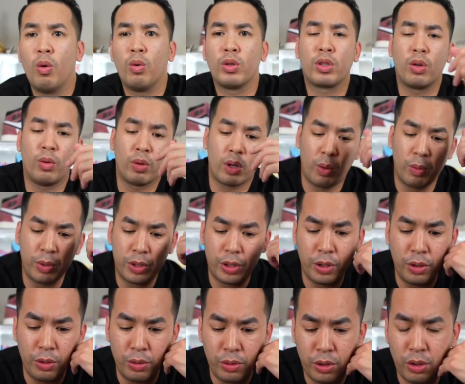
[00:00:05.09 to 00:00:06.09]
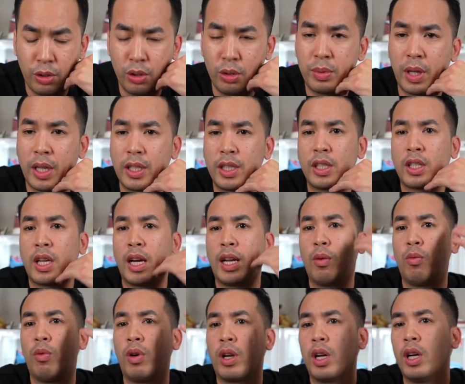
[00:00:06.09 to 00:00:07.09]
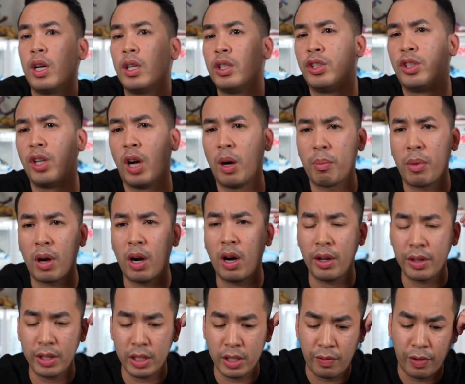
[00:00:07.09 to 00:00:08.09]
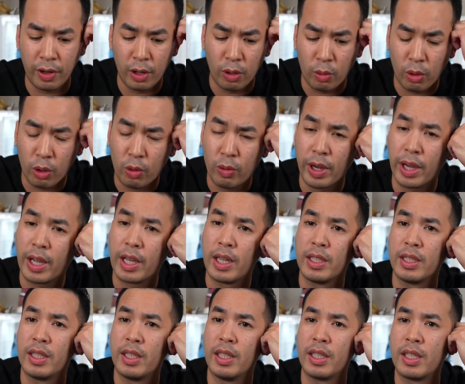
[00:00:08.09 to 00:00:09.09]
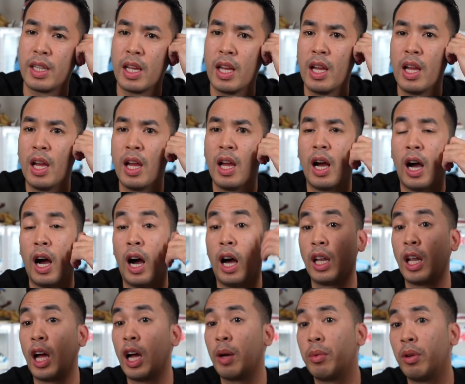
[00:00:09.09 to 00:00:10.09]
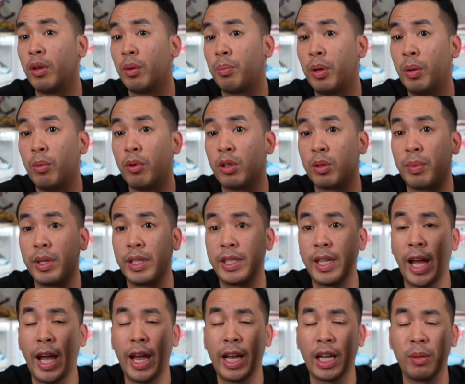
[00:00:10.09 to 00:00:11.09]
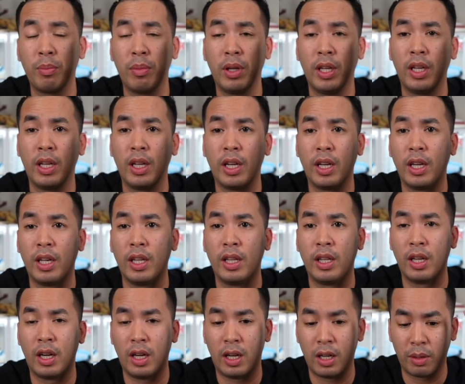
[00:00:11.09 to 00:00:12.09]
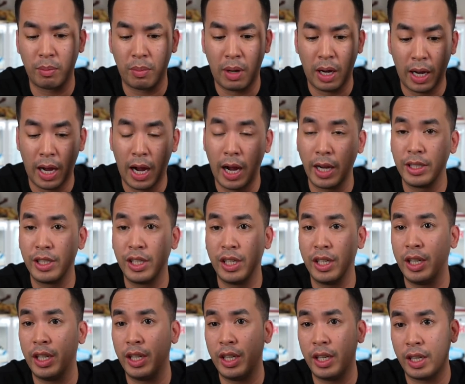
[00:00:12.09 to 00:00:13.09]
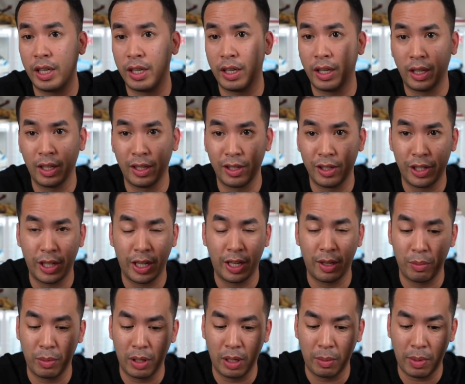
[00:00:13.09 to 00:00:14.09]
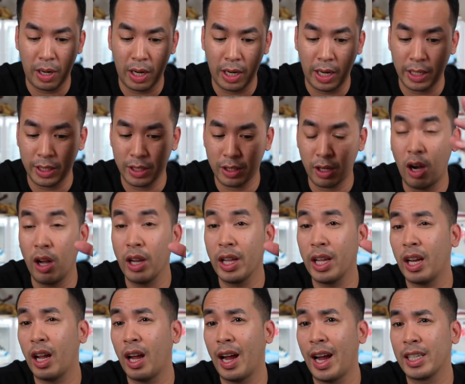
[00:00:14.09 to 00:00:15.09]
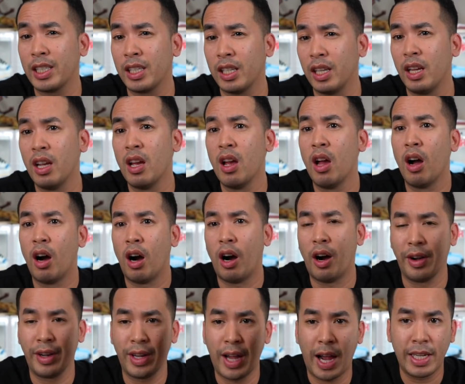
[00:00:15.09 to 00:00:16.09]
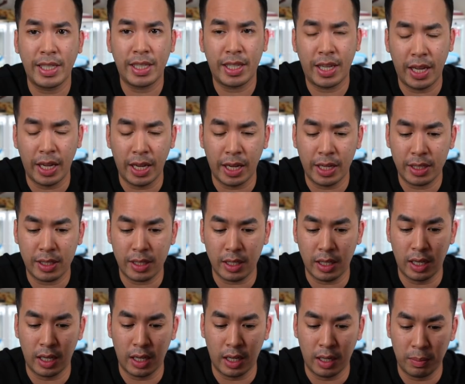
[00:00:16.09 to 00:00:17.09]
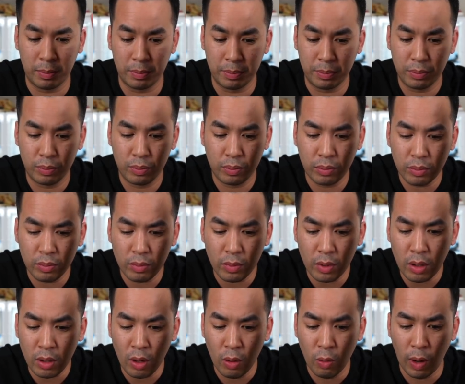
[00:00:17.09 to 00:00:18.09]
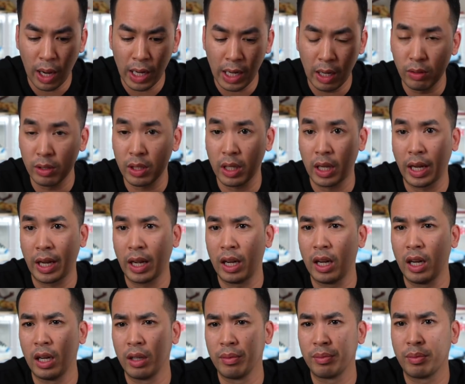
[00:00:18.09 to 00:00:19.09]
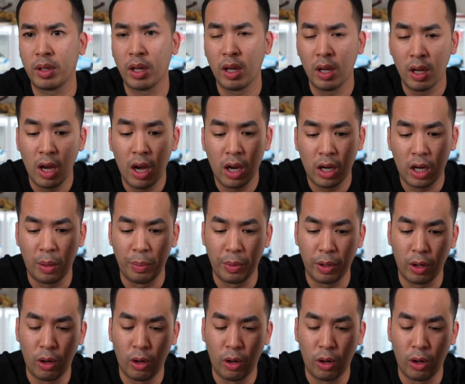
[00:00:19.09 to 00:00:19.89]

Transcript: what's going on with your YouTubes? I just kind of want to jump on this video real quick because this uh, a lot of it, people has been tagging me in on my IG and, and DM me about it. I saw it actually on Nice Kicks um, while I was like uh, coming